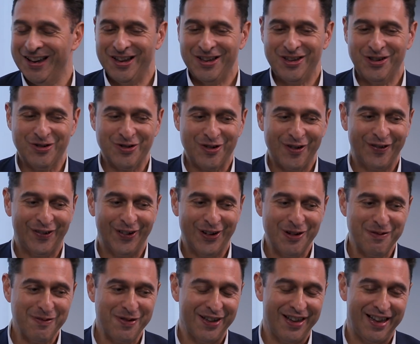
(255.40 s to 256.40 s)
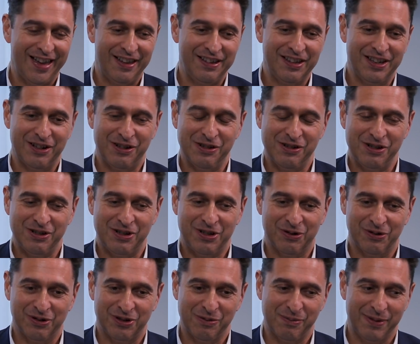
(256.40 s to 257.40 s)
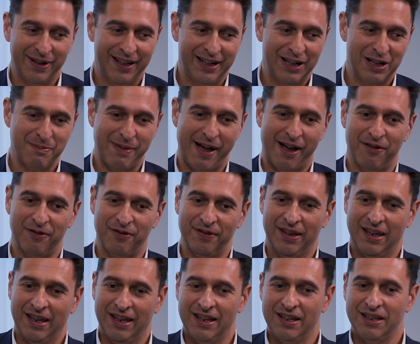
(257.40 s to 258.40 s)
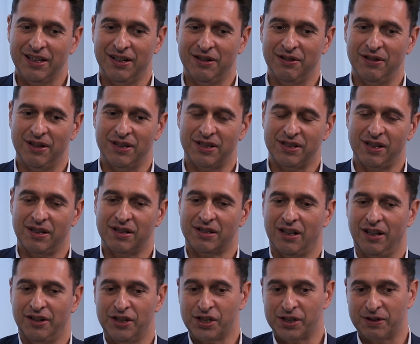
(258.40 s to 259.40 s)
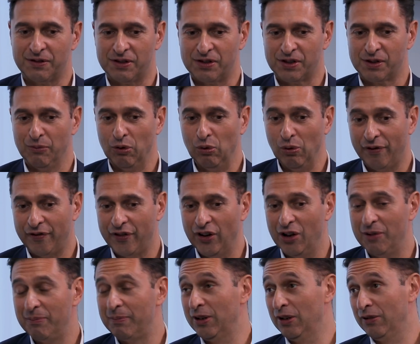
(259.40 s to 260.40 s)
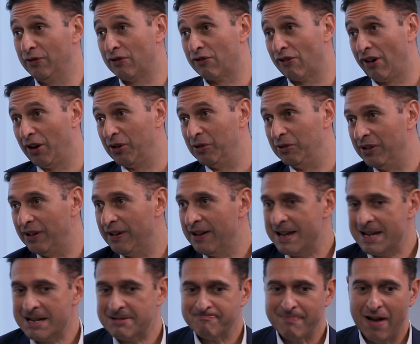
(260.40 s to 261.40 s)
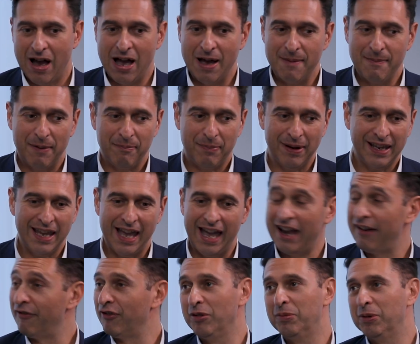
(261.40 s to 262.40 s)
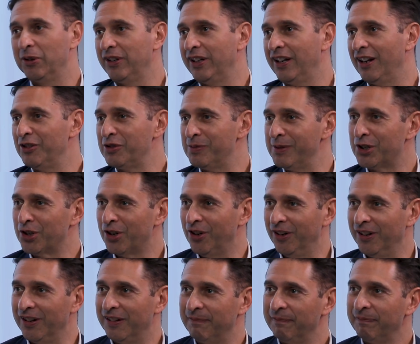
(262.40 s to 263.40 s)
You're a firm that, you talked at the beginning about, a slightly smaller firm, but you've grown, but yet everybody knows Mishcon.